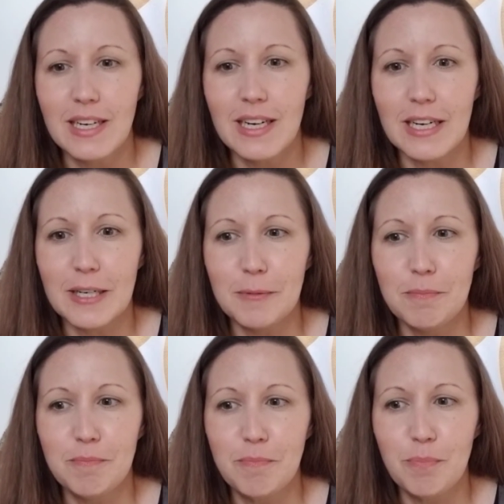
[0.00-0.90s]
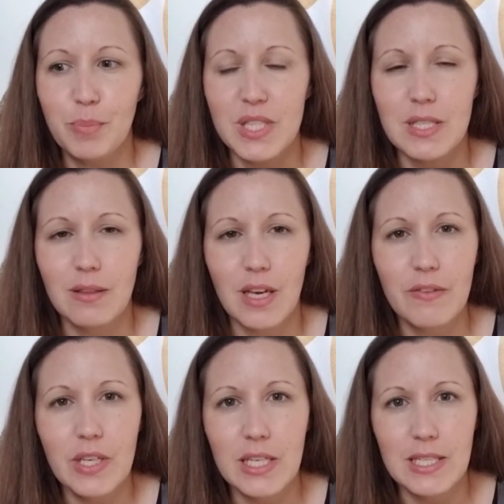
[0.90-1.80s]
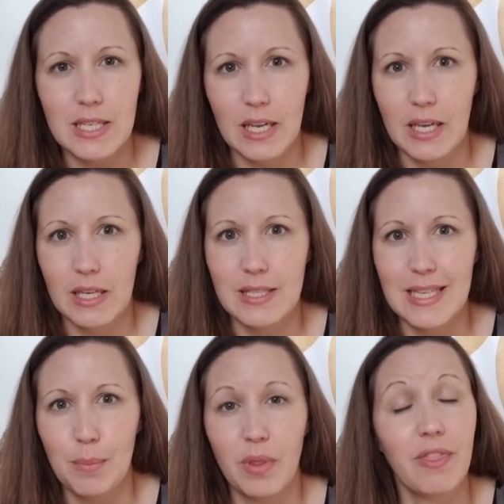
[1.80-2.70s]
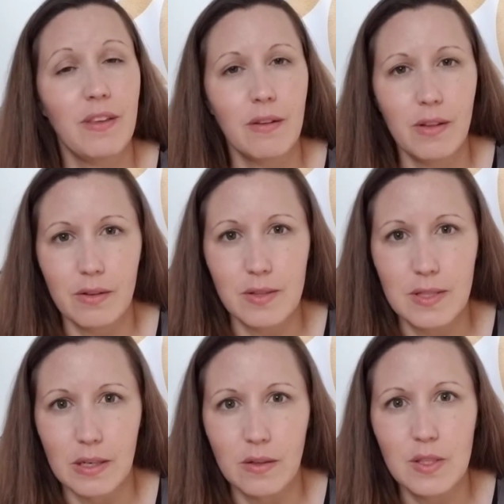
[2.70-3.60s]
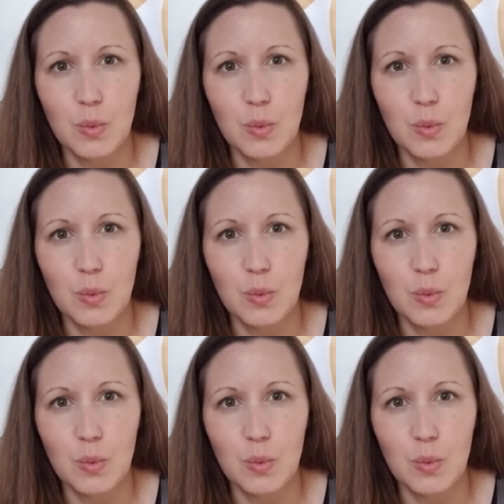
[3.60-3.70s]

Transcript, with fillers: Um, but saliva contains epithelial cells,